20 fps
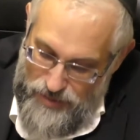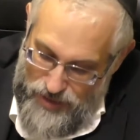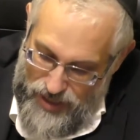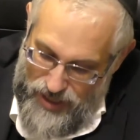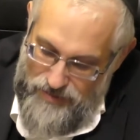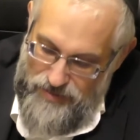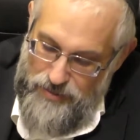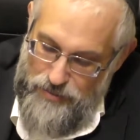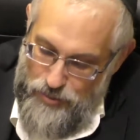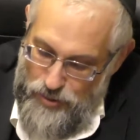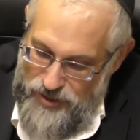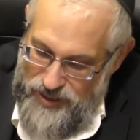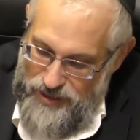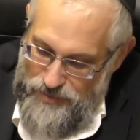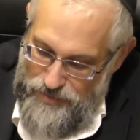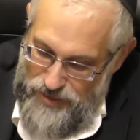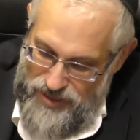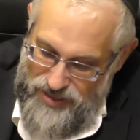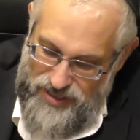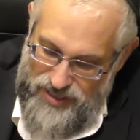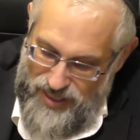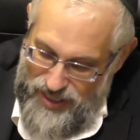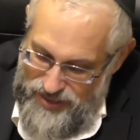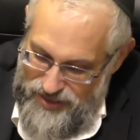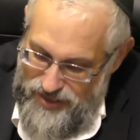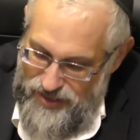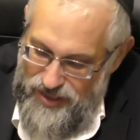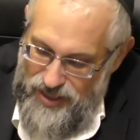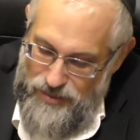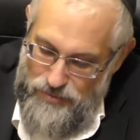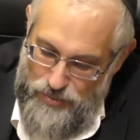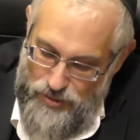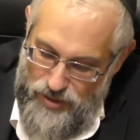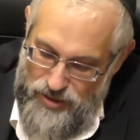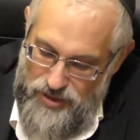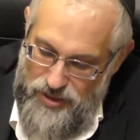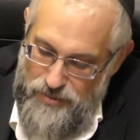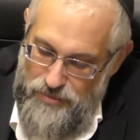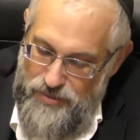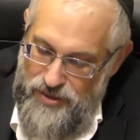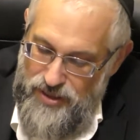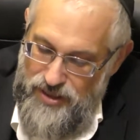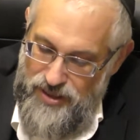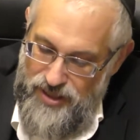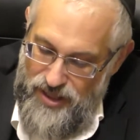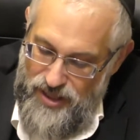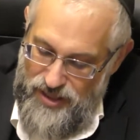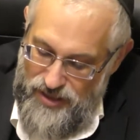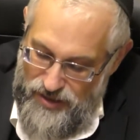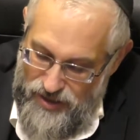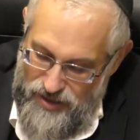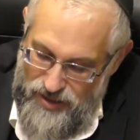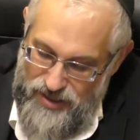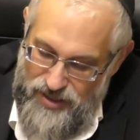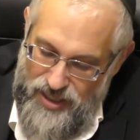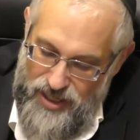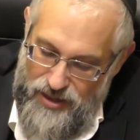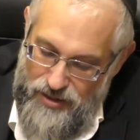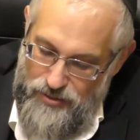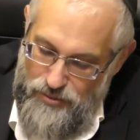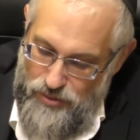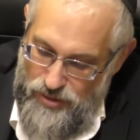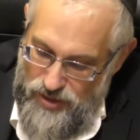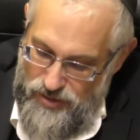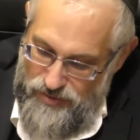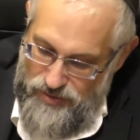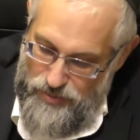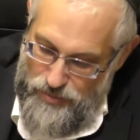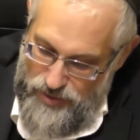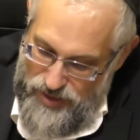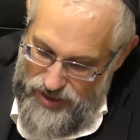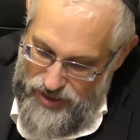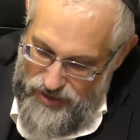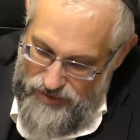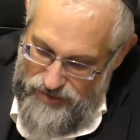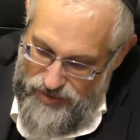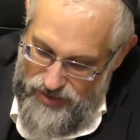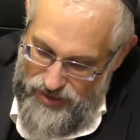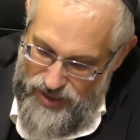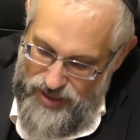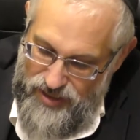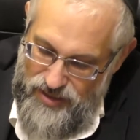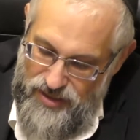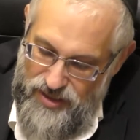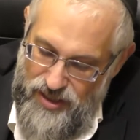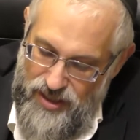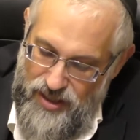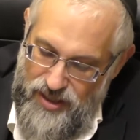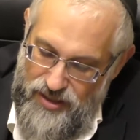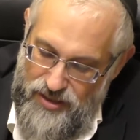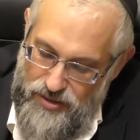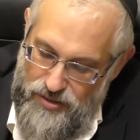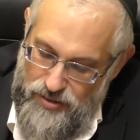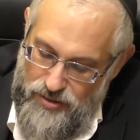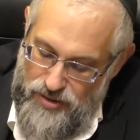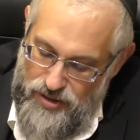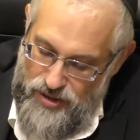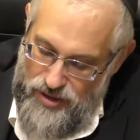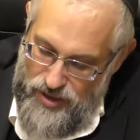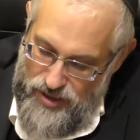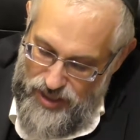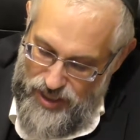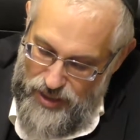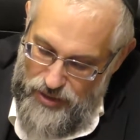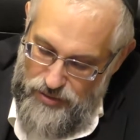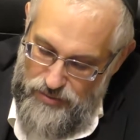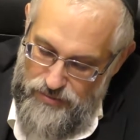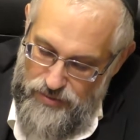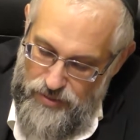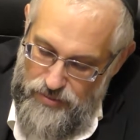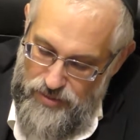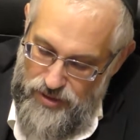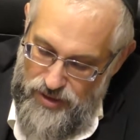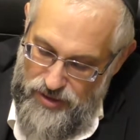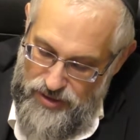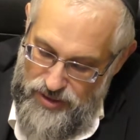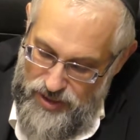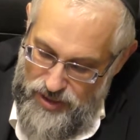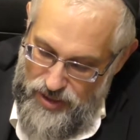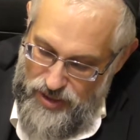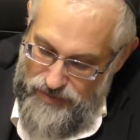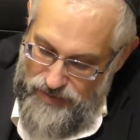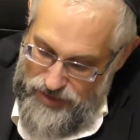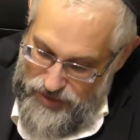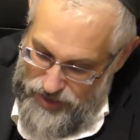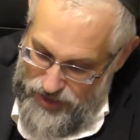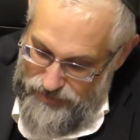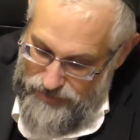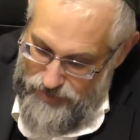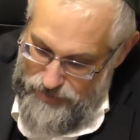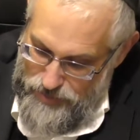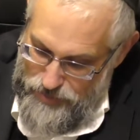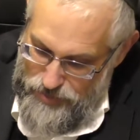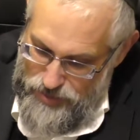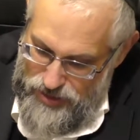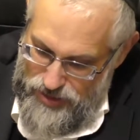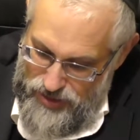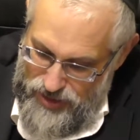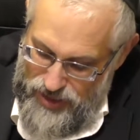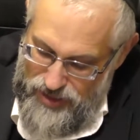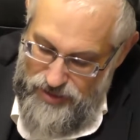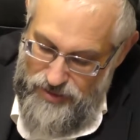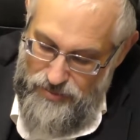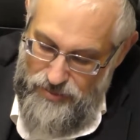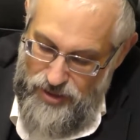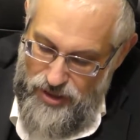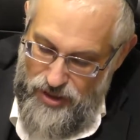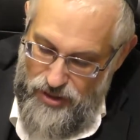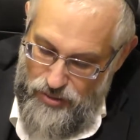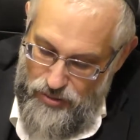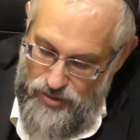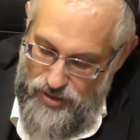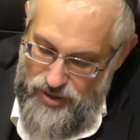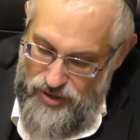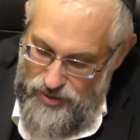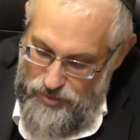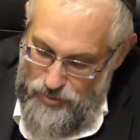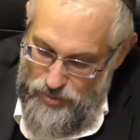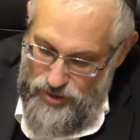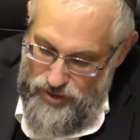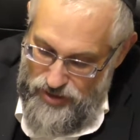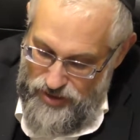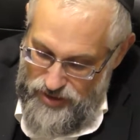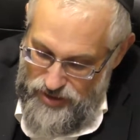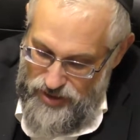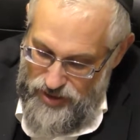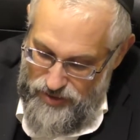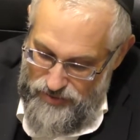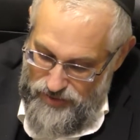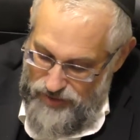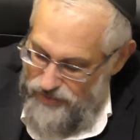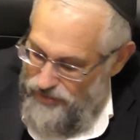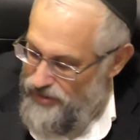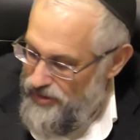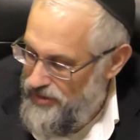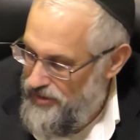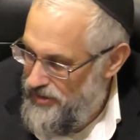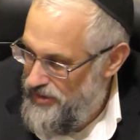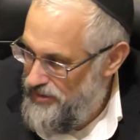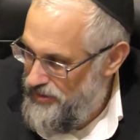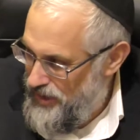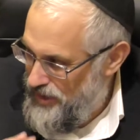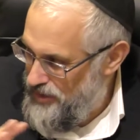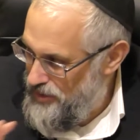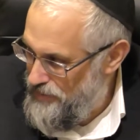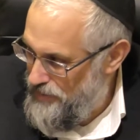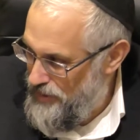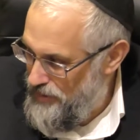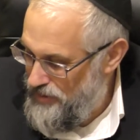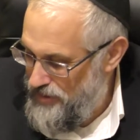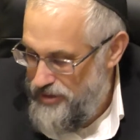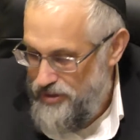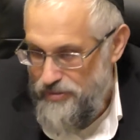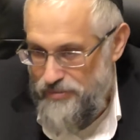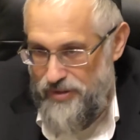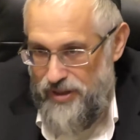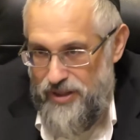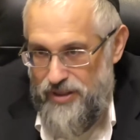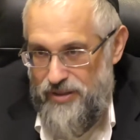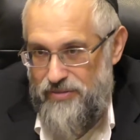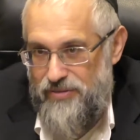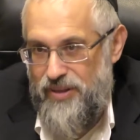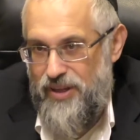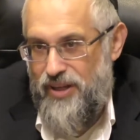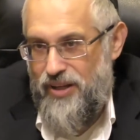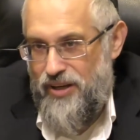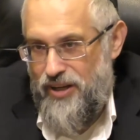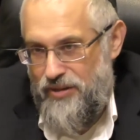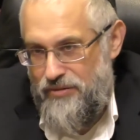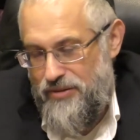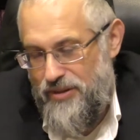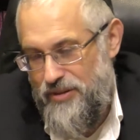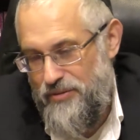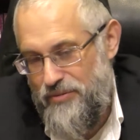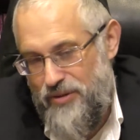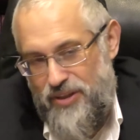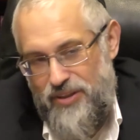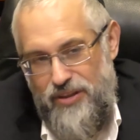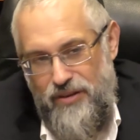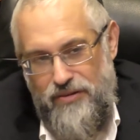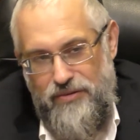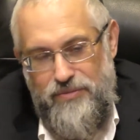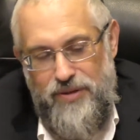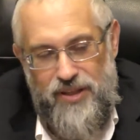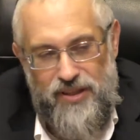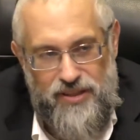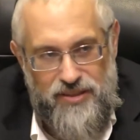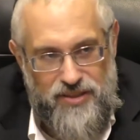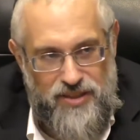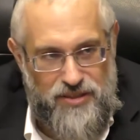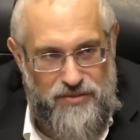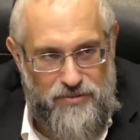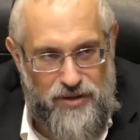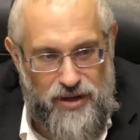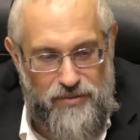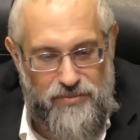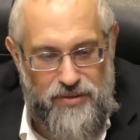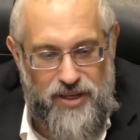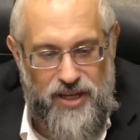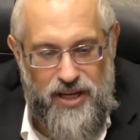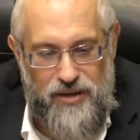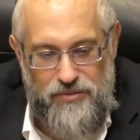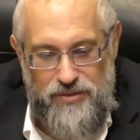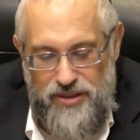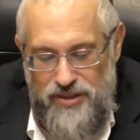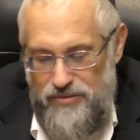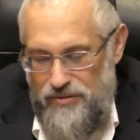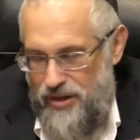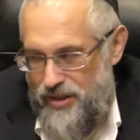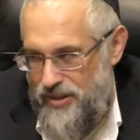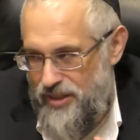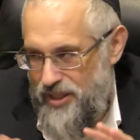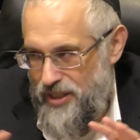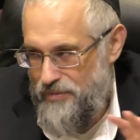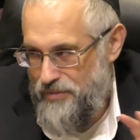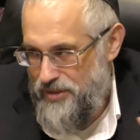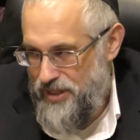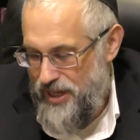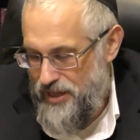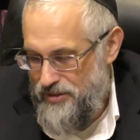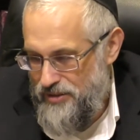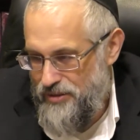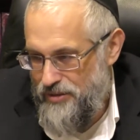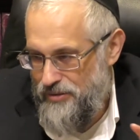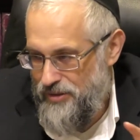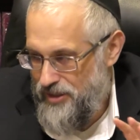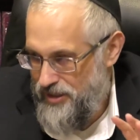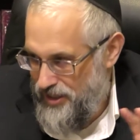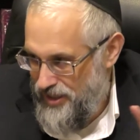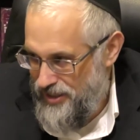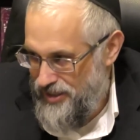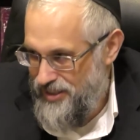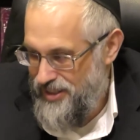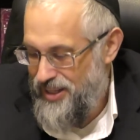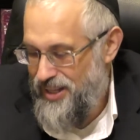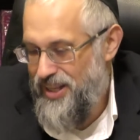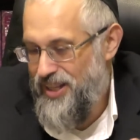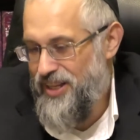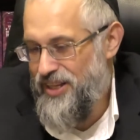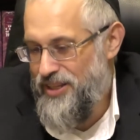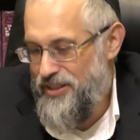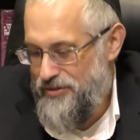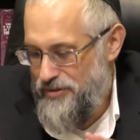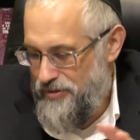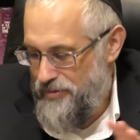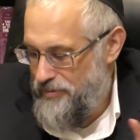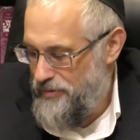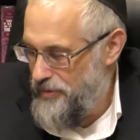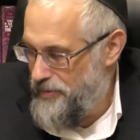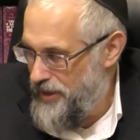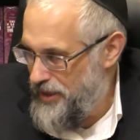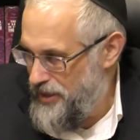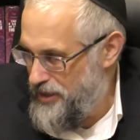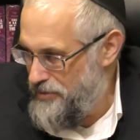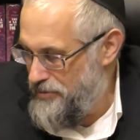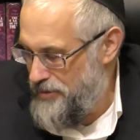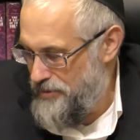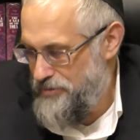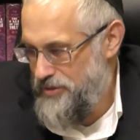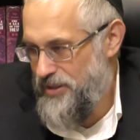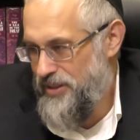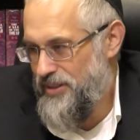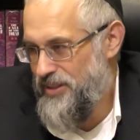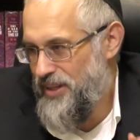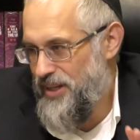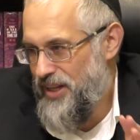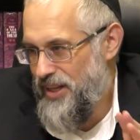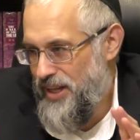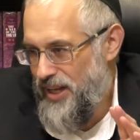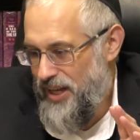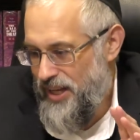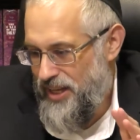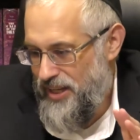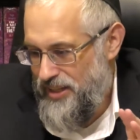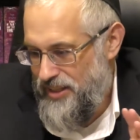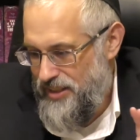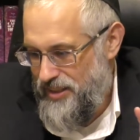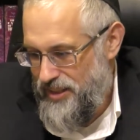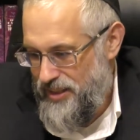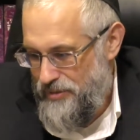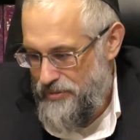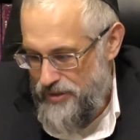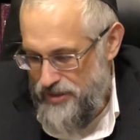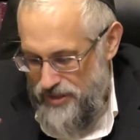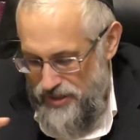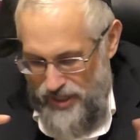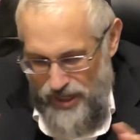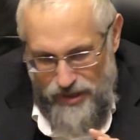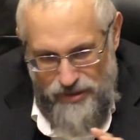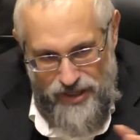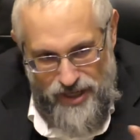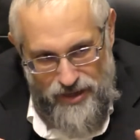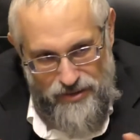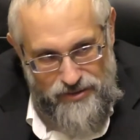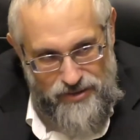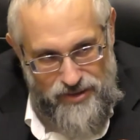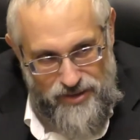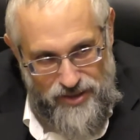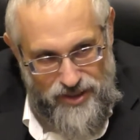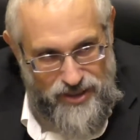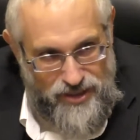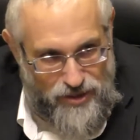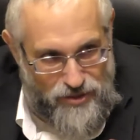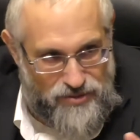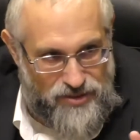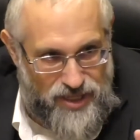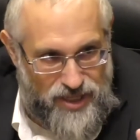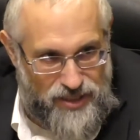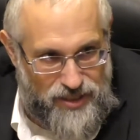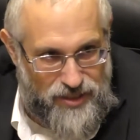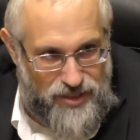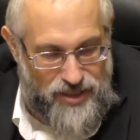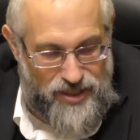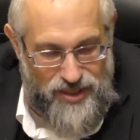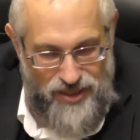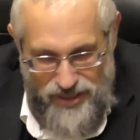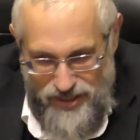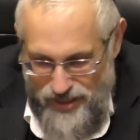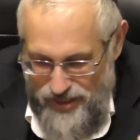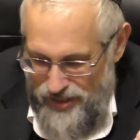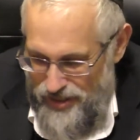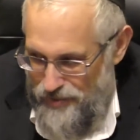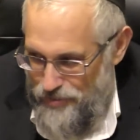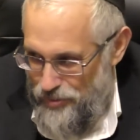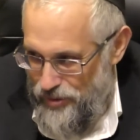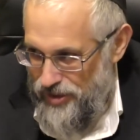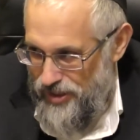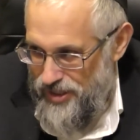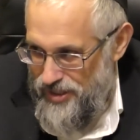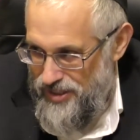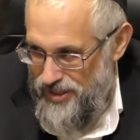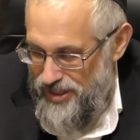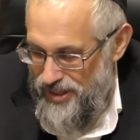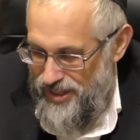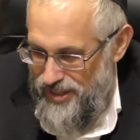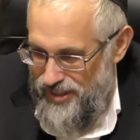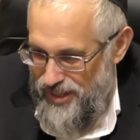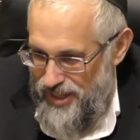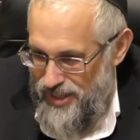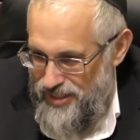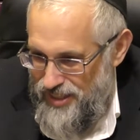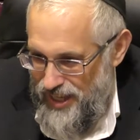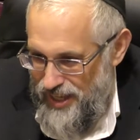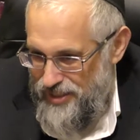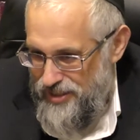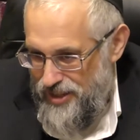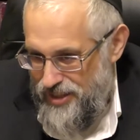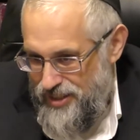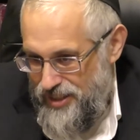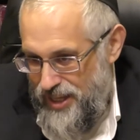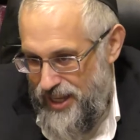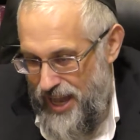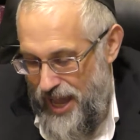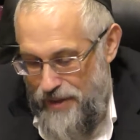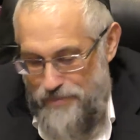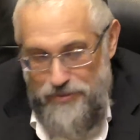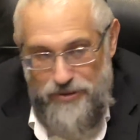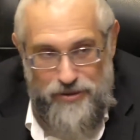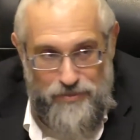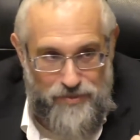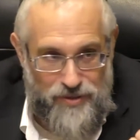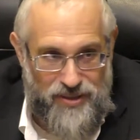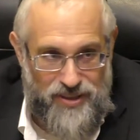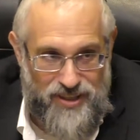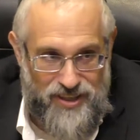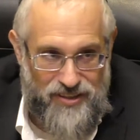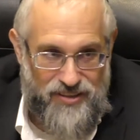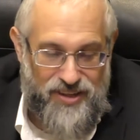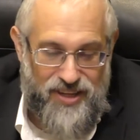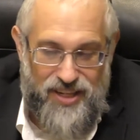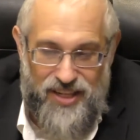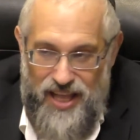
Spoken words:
Every morning means constantly I'm going to be cutting down all of the wicked of the land, to cut out from the city of Hashem, from Yerushalayim, all the workers of evil. That's the Perek Kuf Aleph. 101, David HaMelech is describing how he tried to keep his household clean from any corruption, and he would scout out. He knows that the point is that it's not just they happen to be there.